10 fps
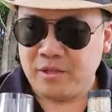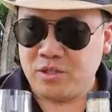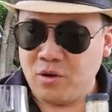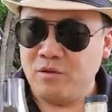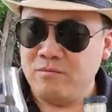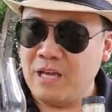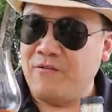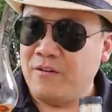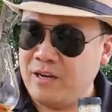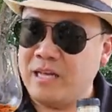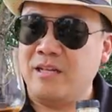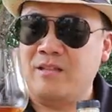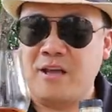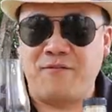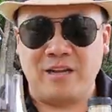So definitely
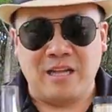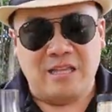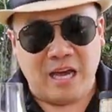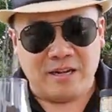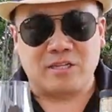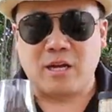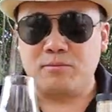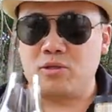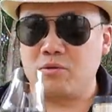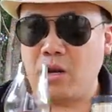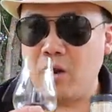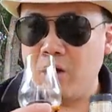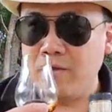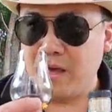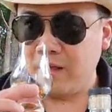the dunnage comes through a
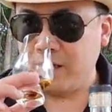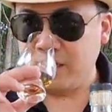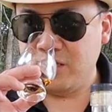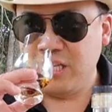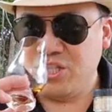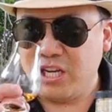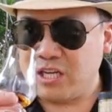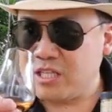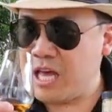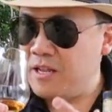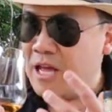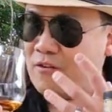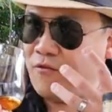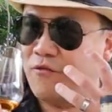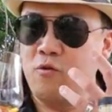lot there. The dinginess,
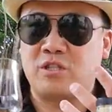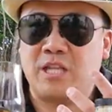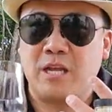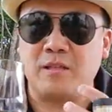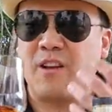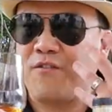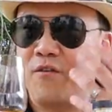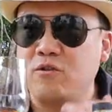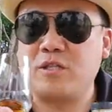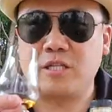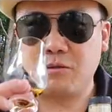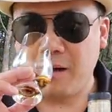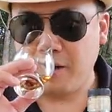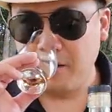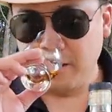that fusty
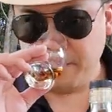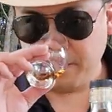smell.